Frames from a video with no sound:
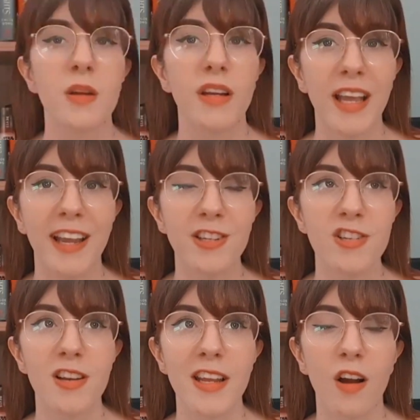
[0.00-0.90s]

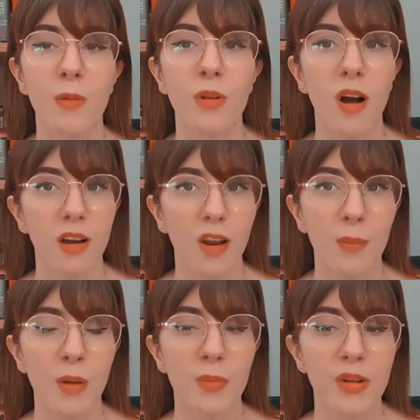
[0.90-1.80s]
occasionally I will highlight
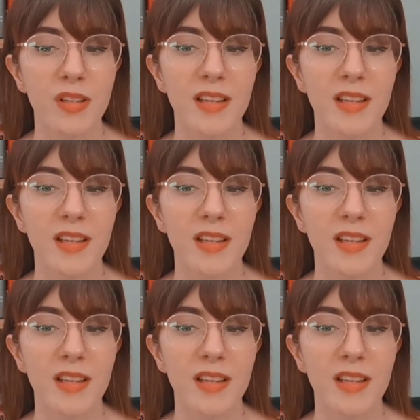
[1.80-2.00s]
my books.